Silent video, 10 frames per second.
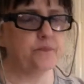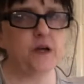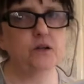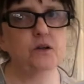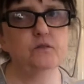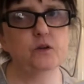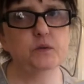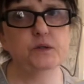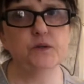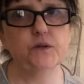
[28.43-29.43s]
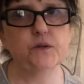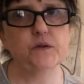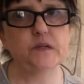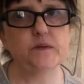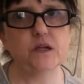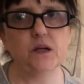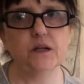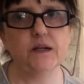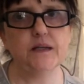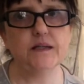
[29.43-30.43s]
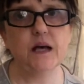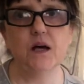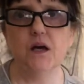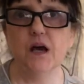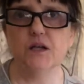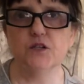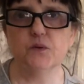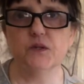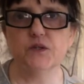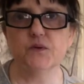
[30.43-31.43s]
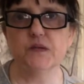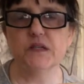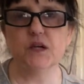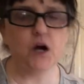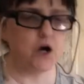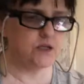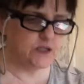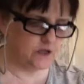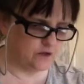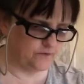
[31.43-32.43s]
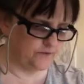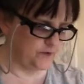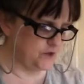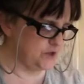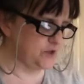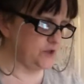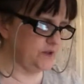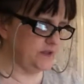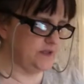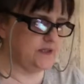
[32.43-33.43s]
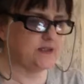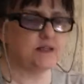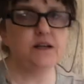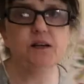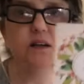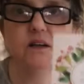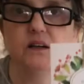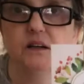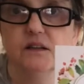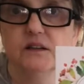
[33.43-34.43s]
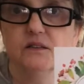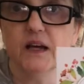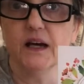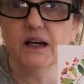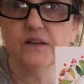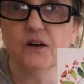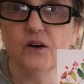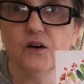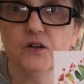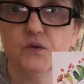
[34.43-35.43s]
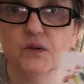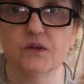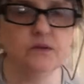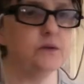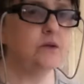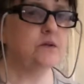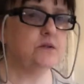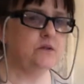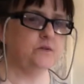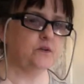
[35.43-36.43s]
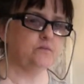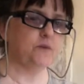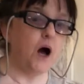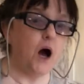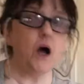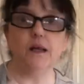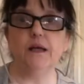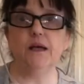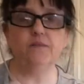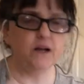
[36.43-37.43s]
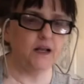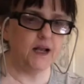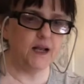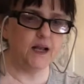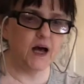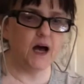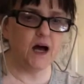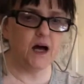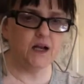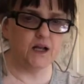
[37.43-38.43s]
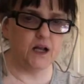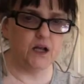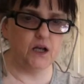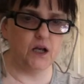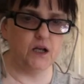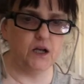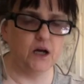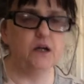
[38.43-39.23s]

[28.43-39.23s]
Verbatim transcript: I'm looking forward to your Christmas holidays. I just wanted to show these cards I got first. Look at this. Deck the halls with halls of holly, la la la la la la la la.